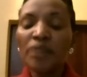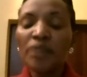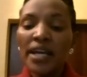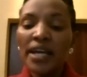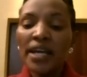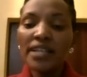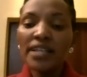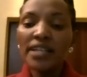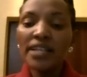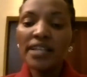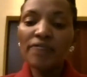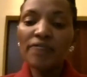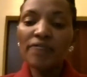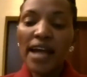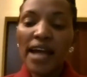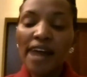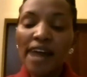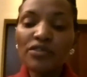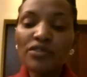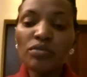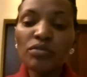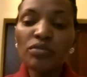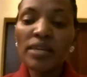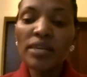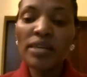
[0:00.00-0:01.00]
And if I
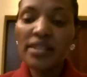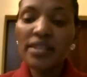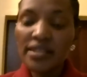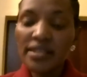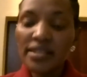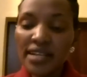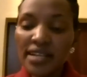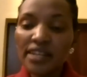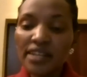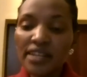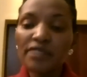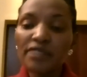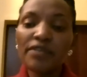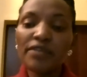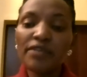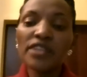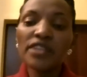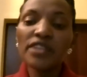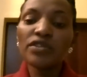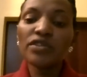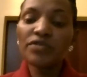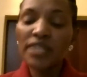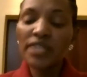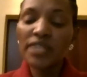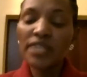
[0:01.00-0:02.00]
have to make the sacrifice
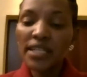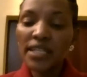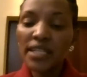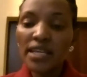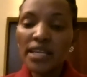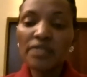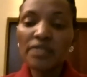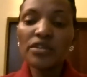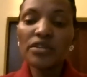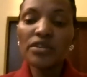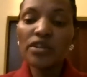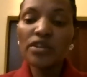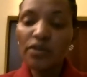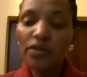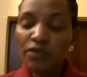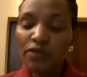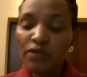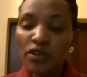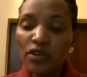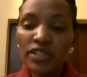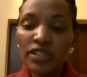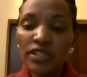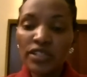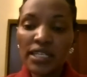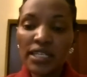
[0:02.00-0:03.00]
of taking 3 or
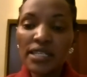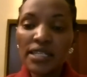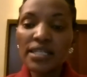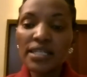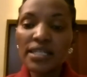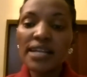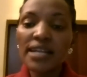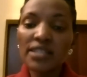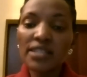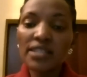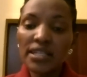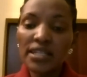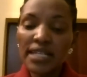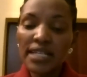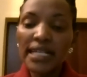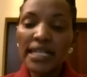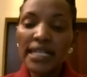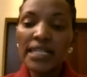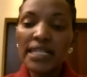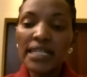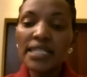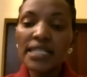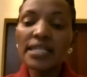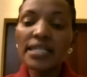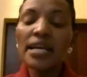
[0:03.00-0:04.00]
4 days as a
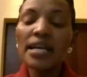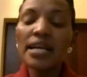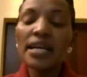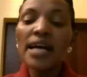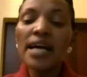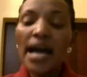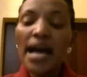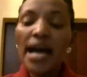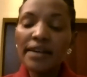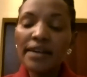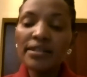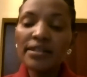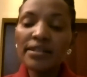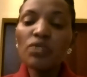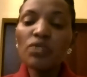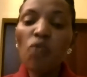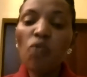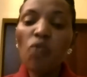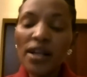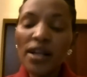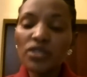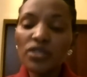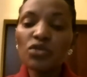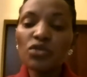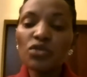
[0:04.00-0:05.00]
journalist, I really
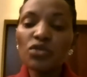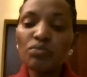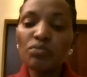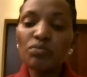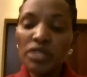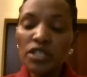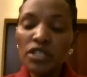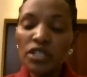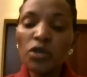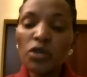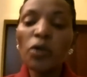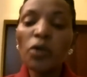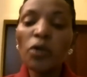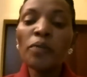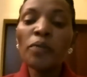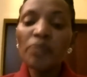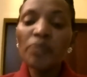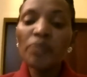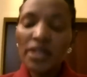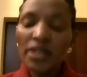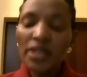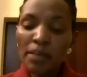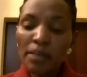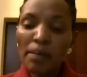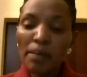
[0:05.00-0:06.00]
want to be, you know,
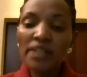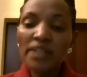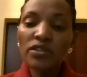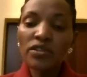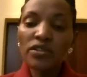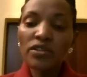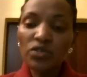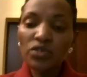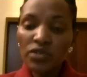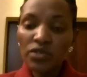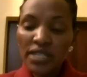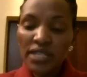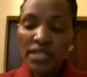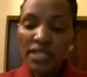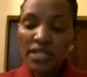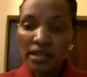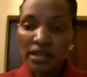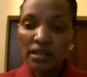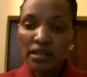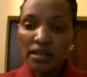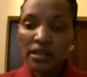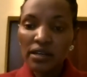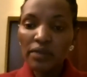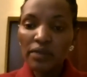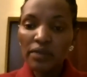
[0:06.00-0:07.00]
the person to take
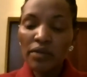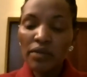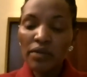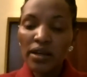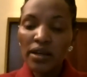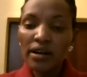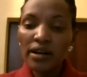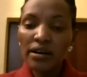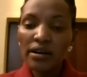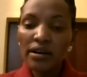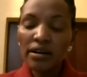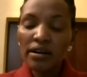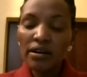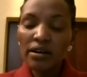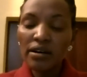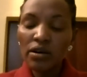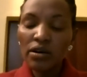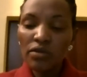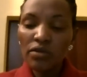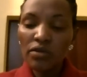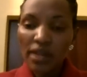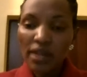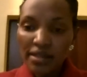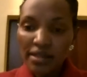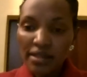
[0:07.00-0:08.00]

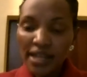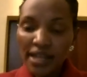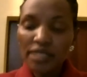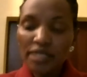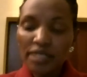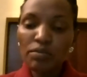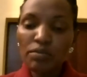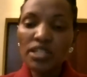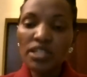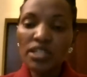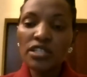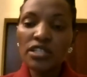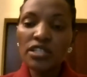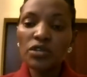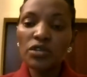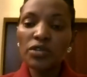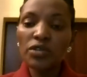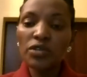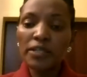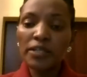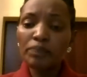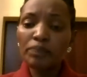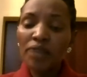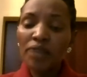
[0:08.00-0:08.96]
that big story.